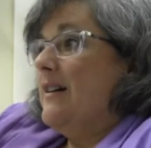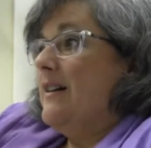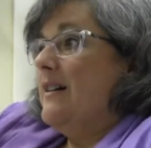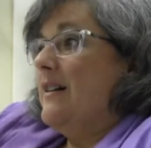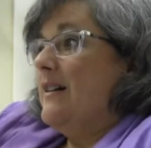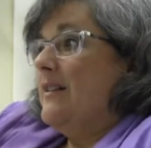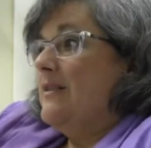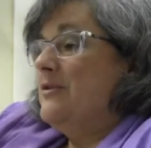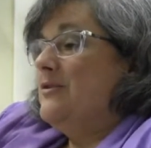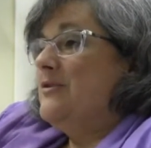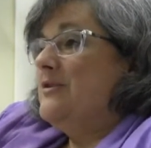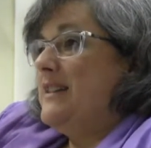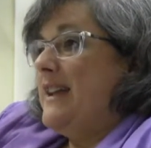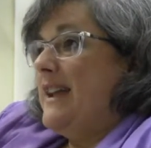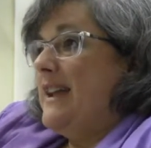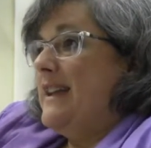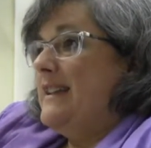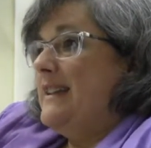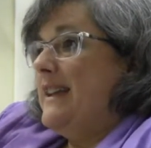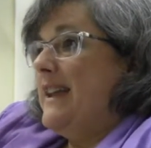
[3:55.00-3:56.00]

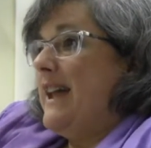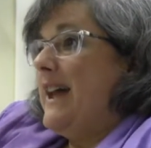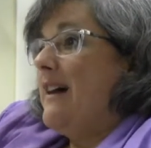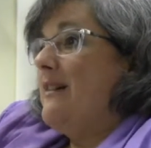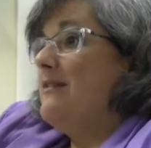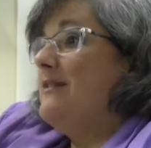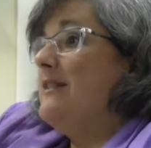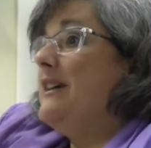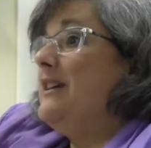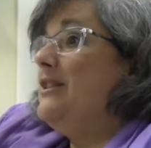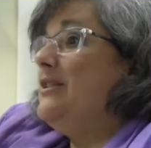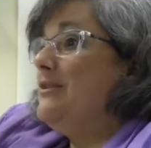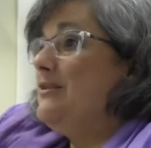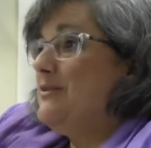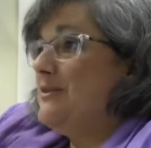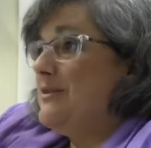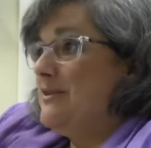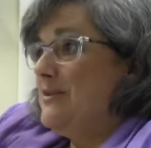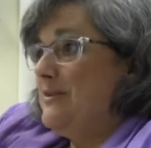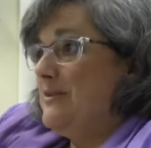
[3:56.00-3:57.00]
understanding how they
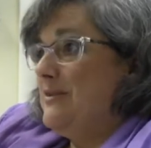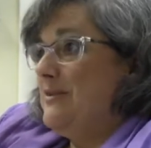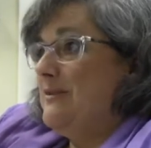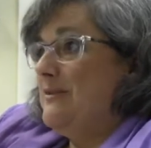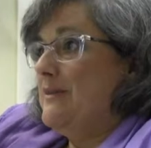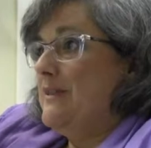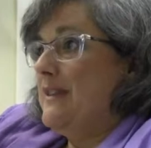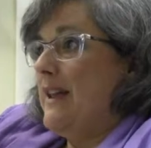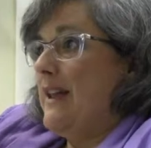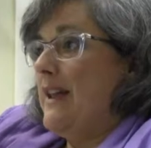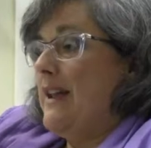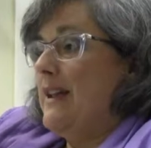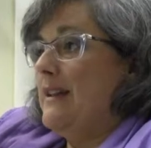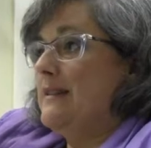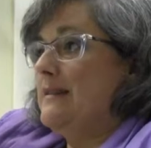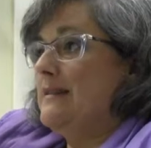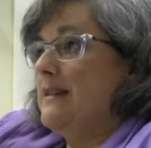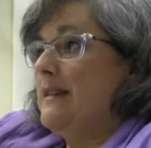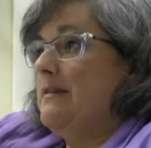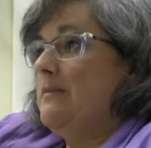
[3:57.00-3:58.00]
used to do
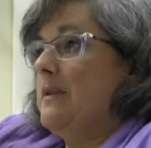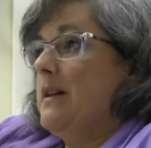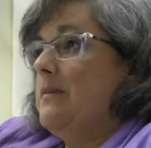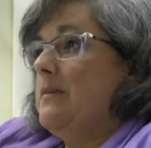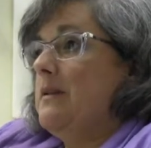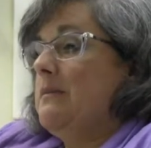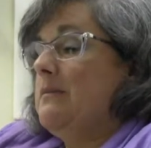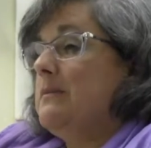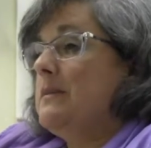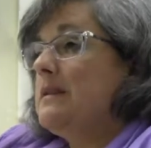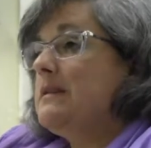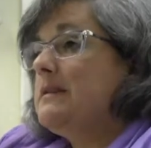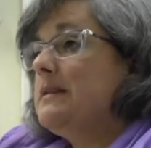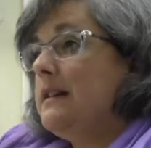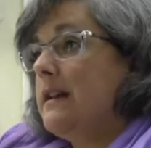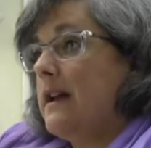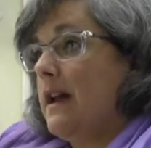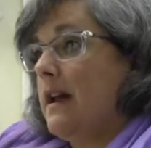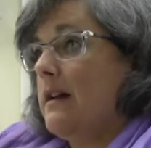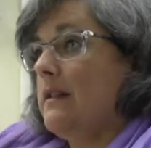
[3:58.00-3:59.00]
things and maybe
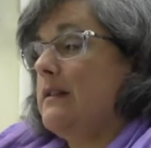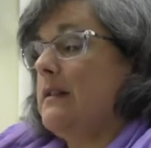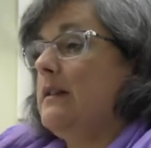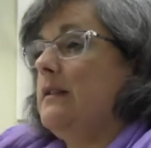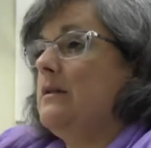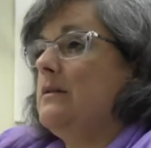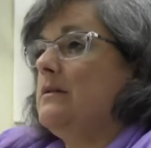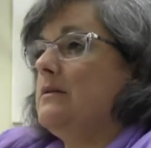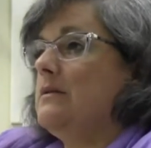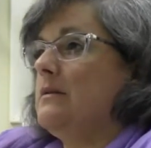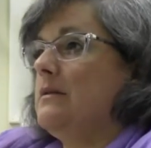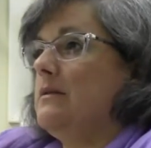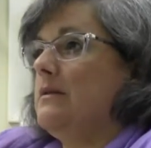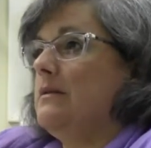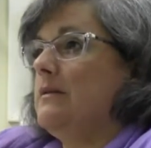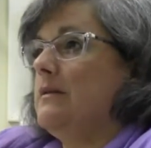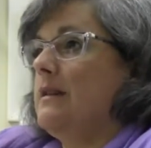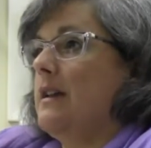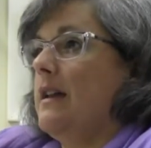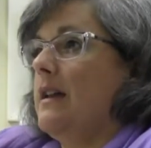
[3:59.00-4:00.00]
missing how they used to do
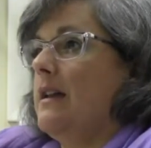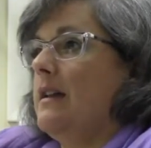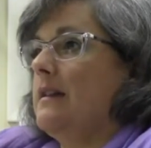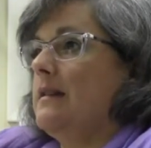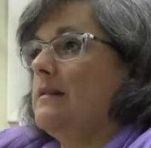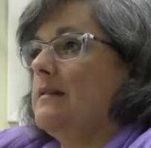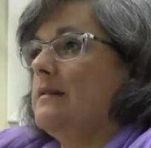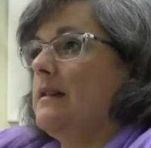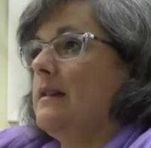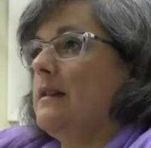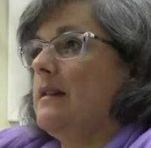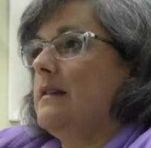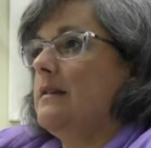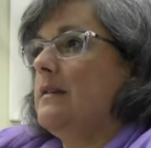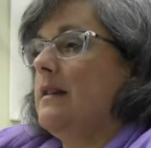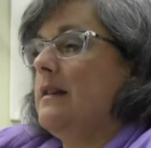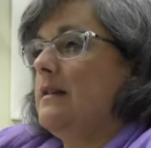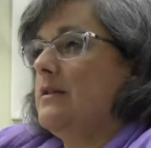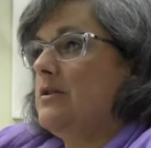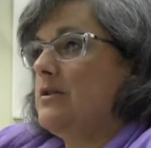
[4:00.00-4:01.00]
things,
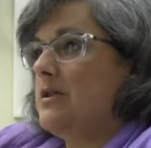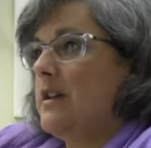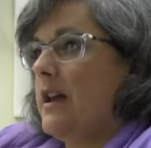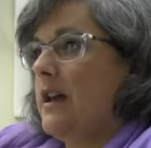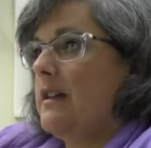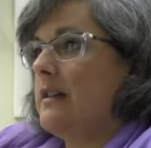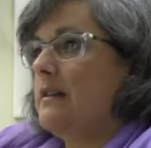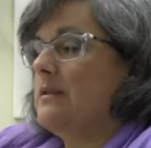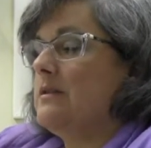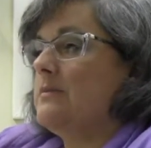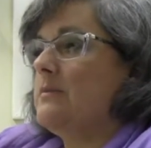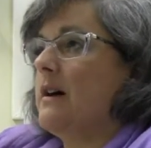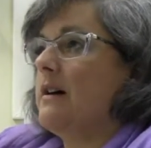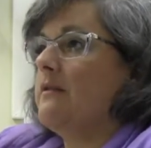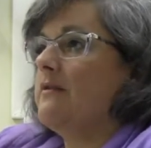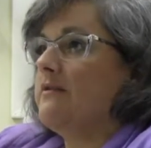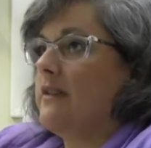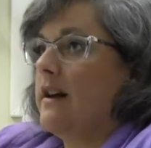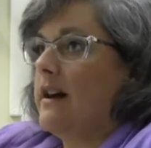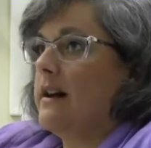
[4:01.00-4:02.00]
and challenged by
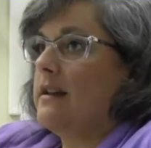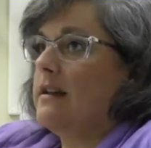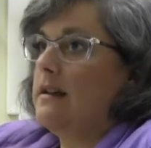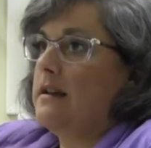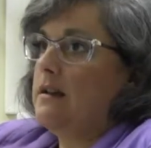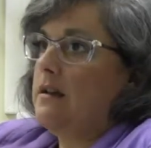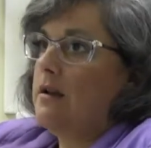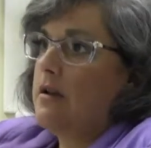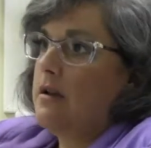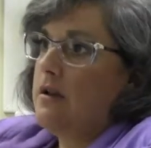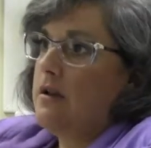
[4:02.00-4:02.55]
finding